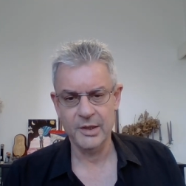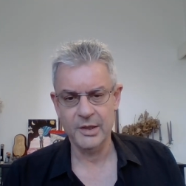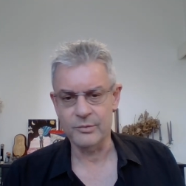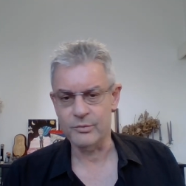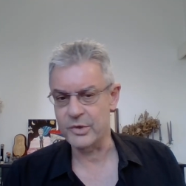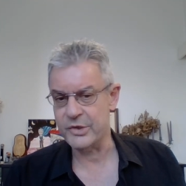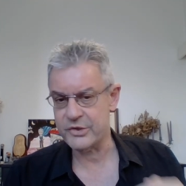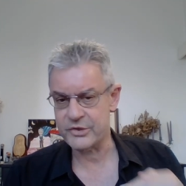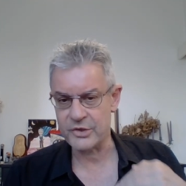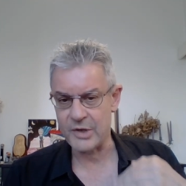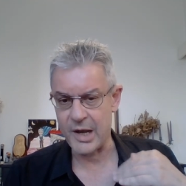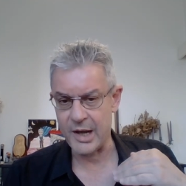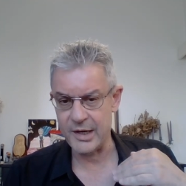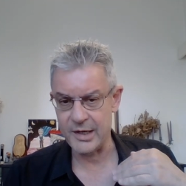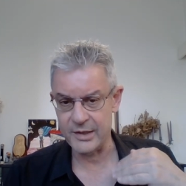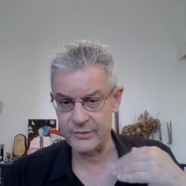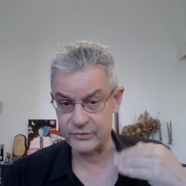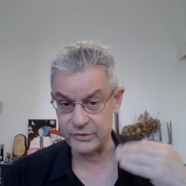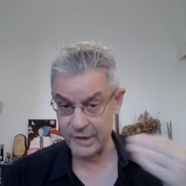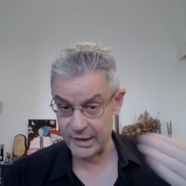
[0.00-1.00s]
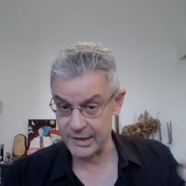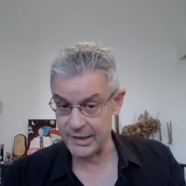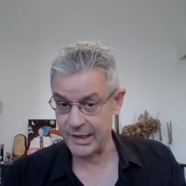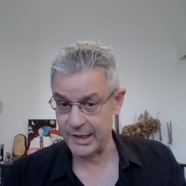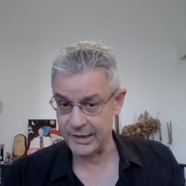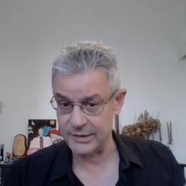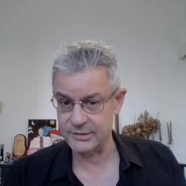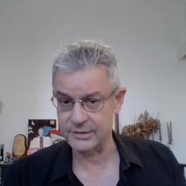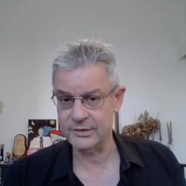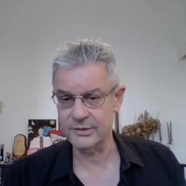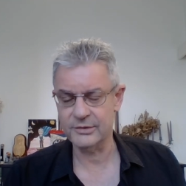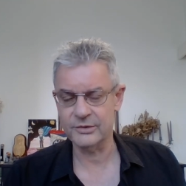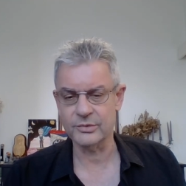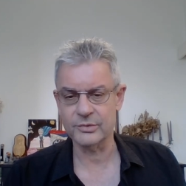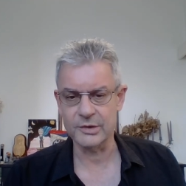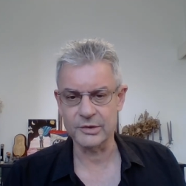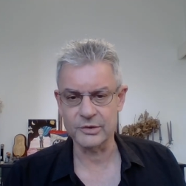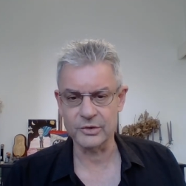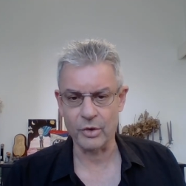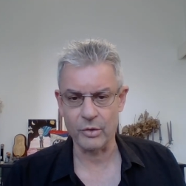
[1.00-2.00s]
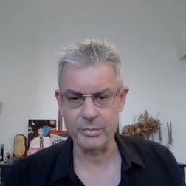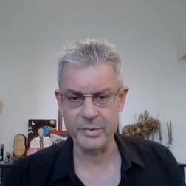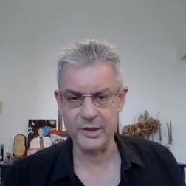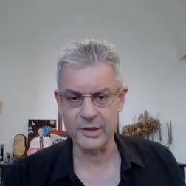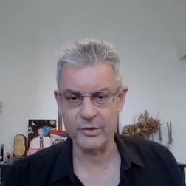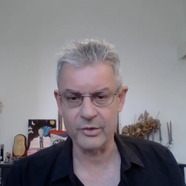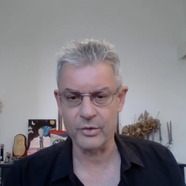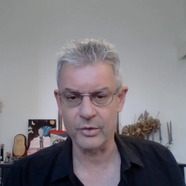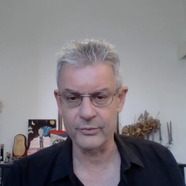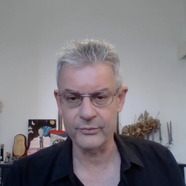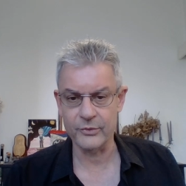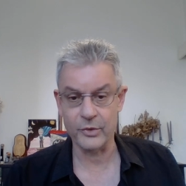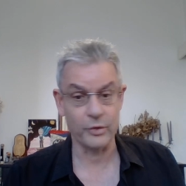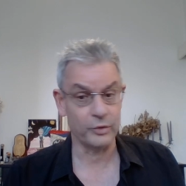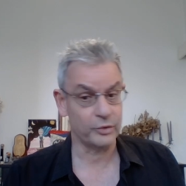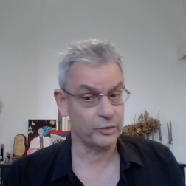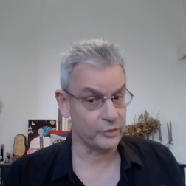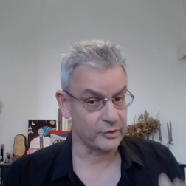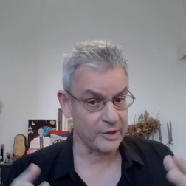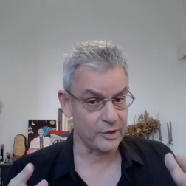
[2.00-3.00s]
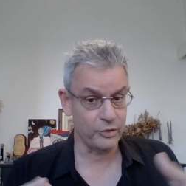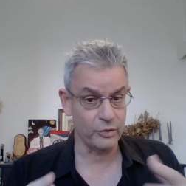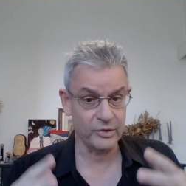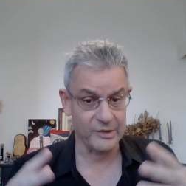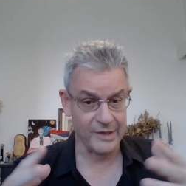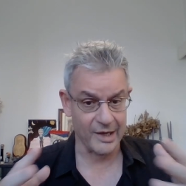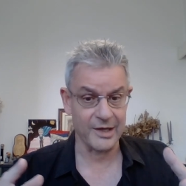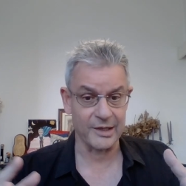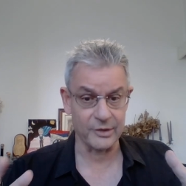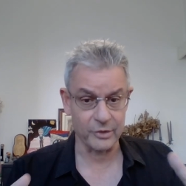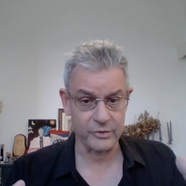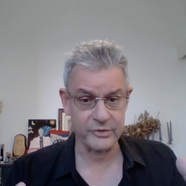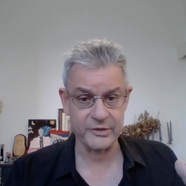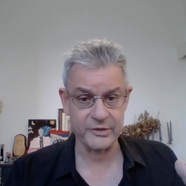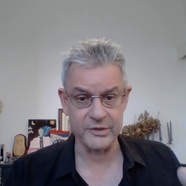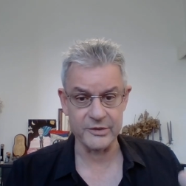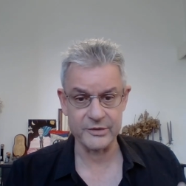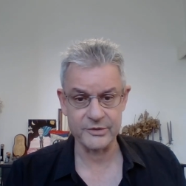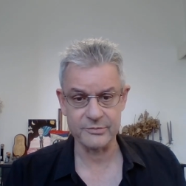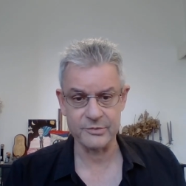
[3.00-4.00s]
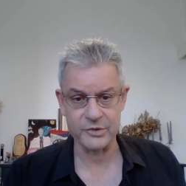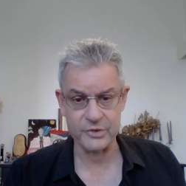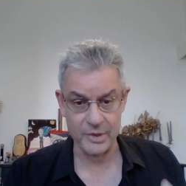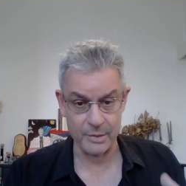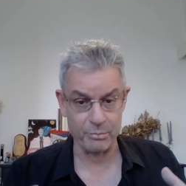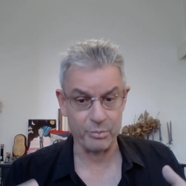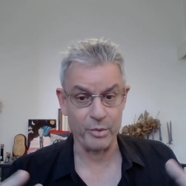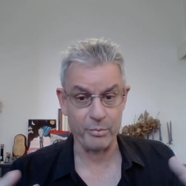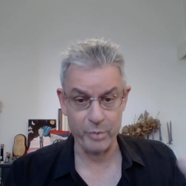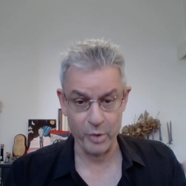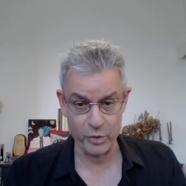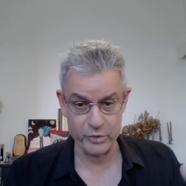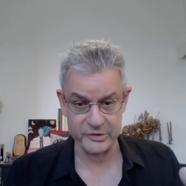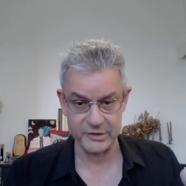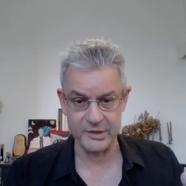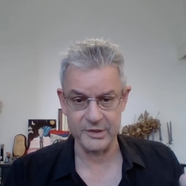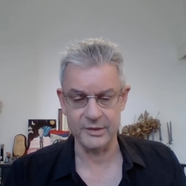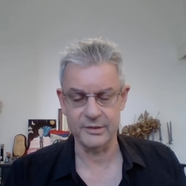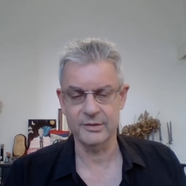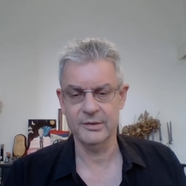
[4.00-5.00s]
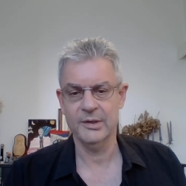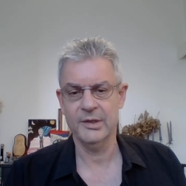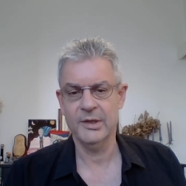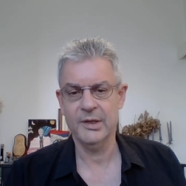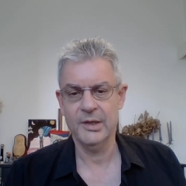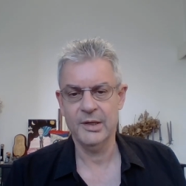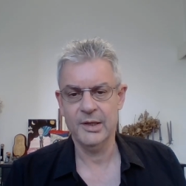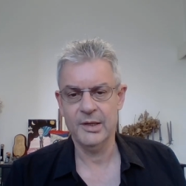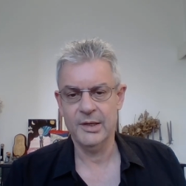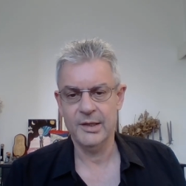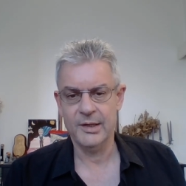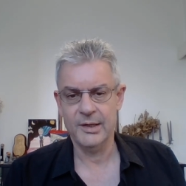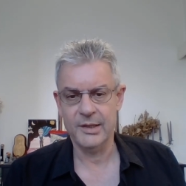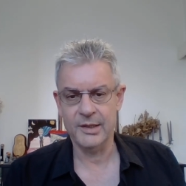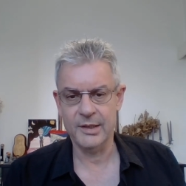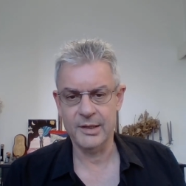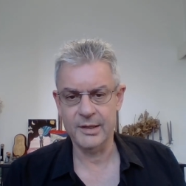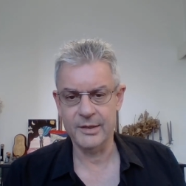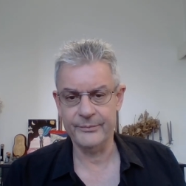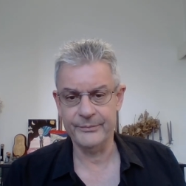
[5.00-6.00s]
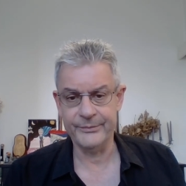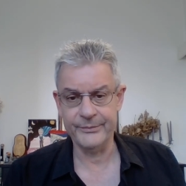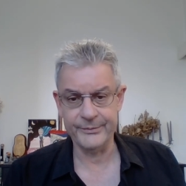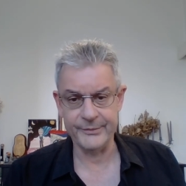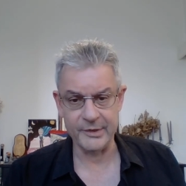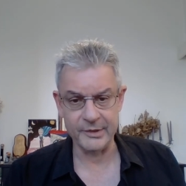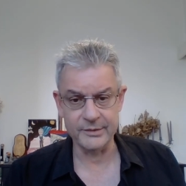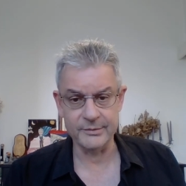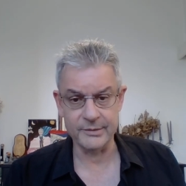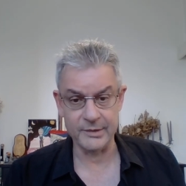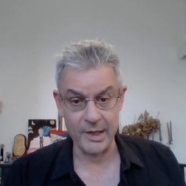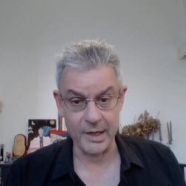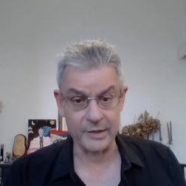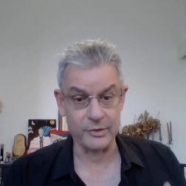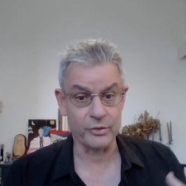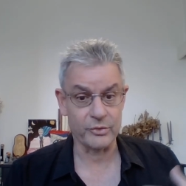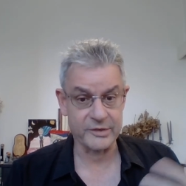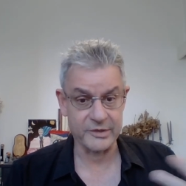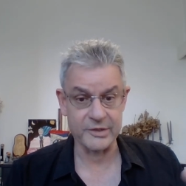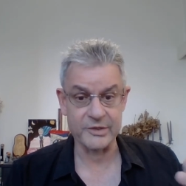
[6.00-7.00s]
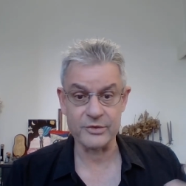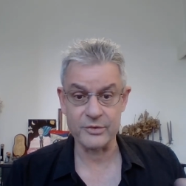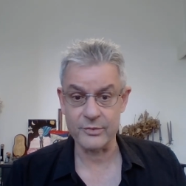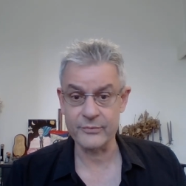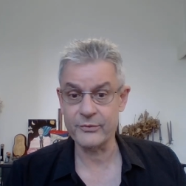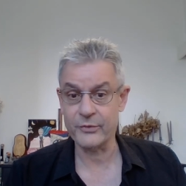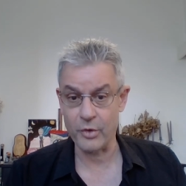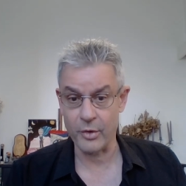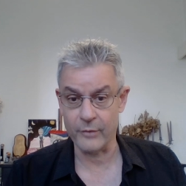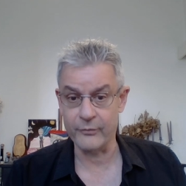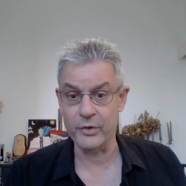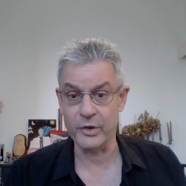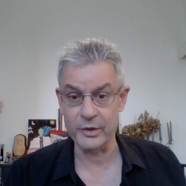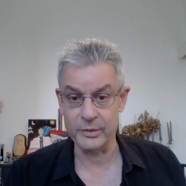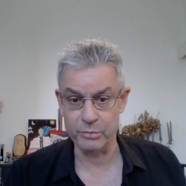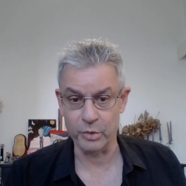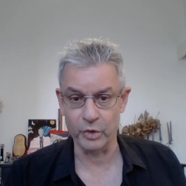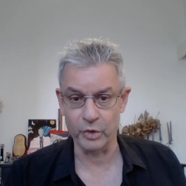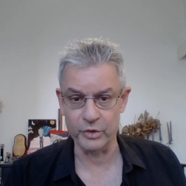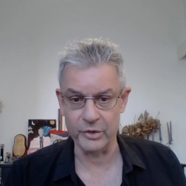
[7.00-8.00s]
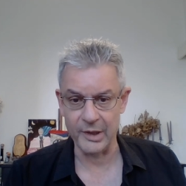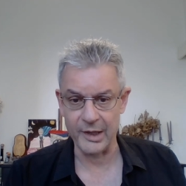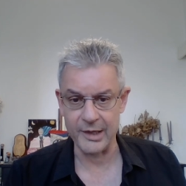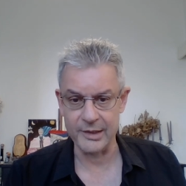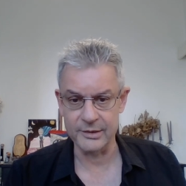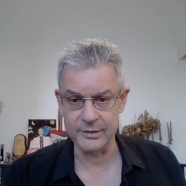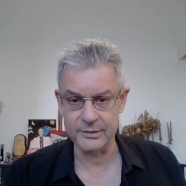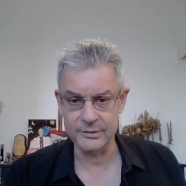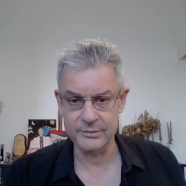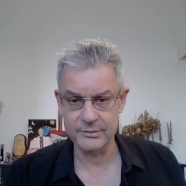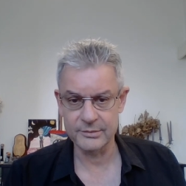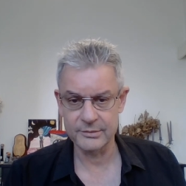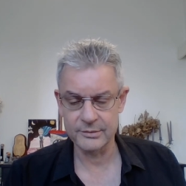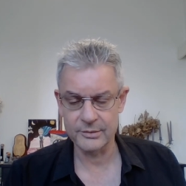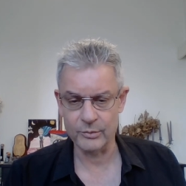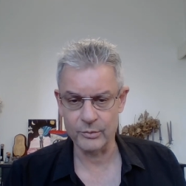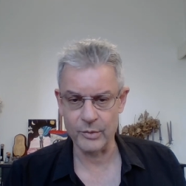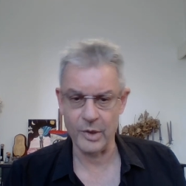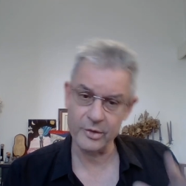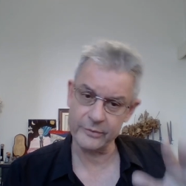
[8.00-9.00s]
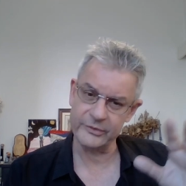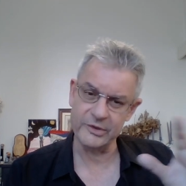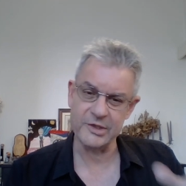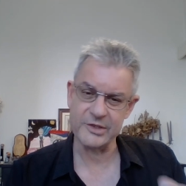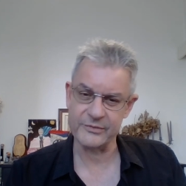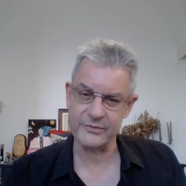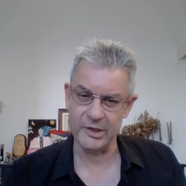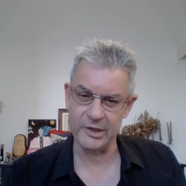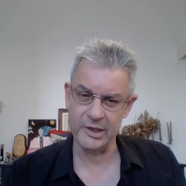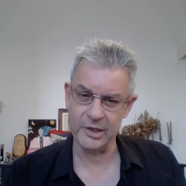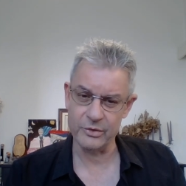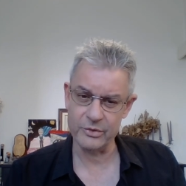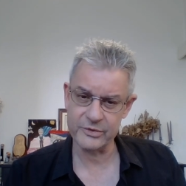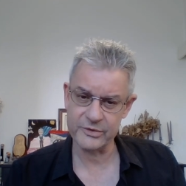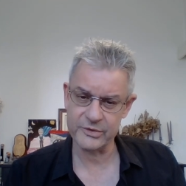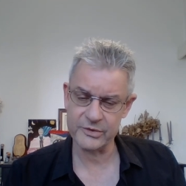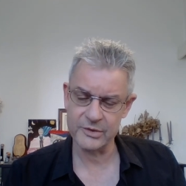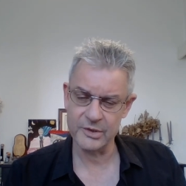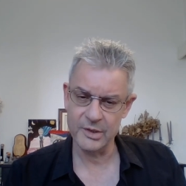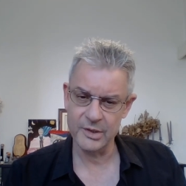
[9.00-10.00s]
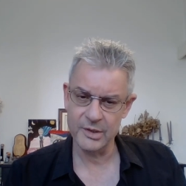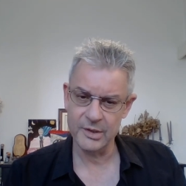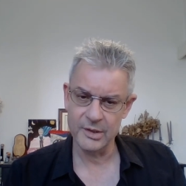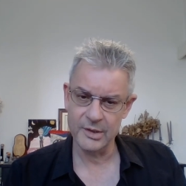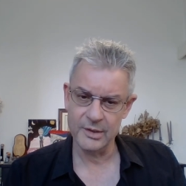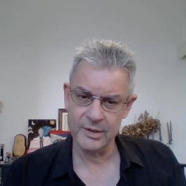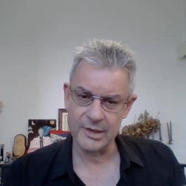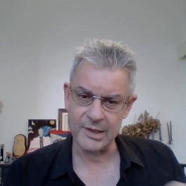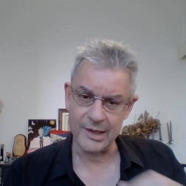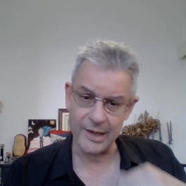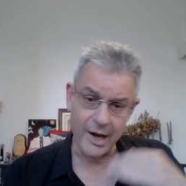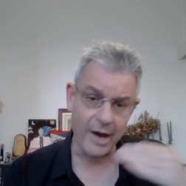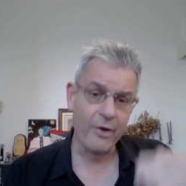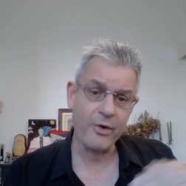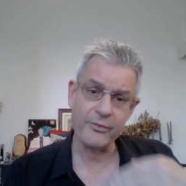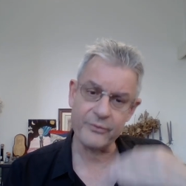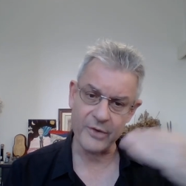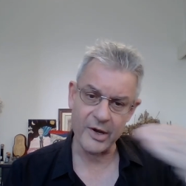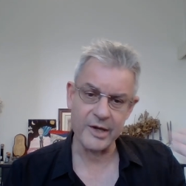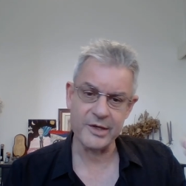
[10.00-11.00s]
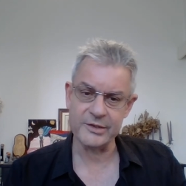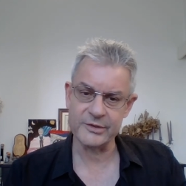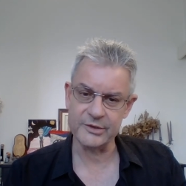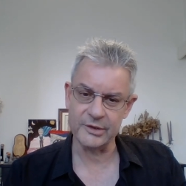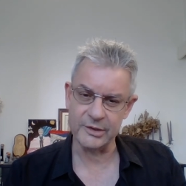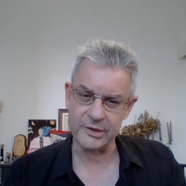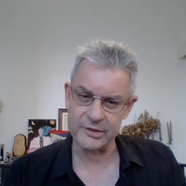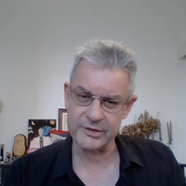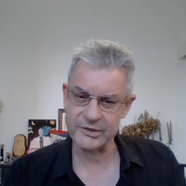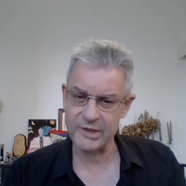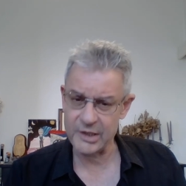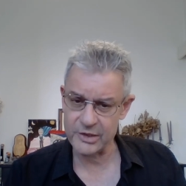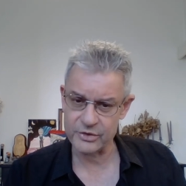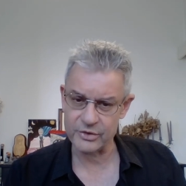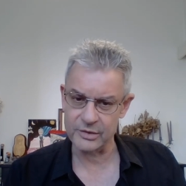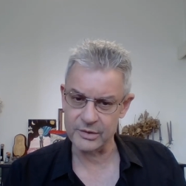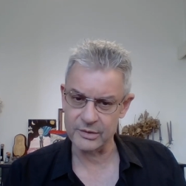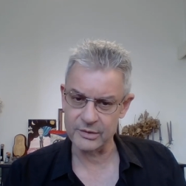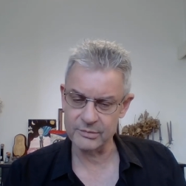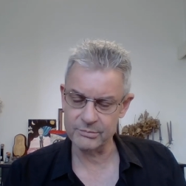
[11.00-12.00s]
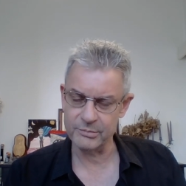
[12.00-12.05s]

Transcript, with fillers: which I have dedicated to the topic of, or to the new diagnosis which I'm proposing, and diagnosis of covert borderline. One of these videos clarifies the distinction